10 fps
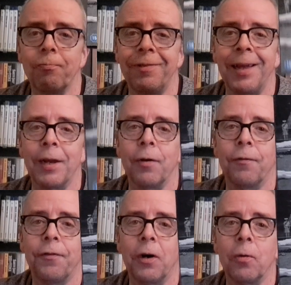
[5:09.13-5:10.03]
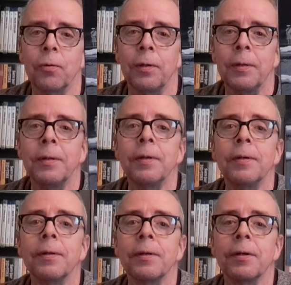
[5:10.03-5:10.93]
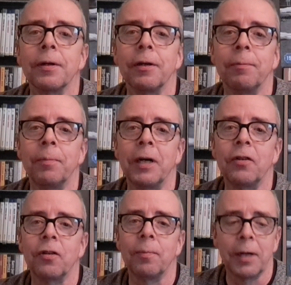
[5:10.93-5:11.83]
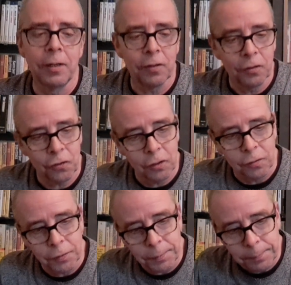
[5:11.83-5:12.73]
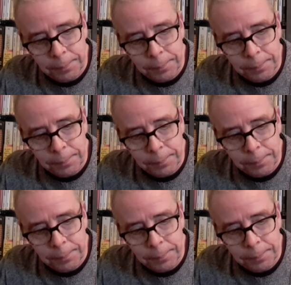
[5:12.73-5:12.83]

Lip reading: Let it unfold. Amazing stuff.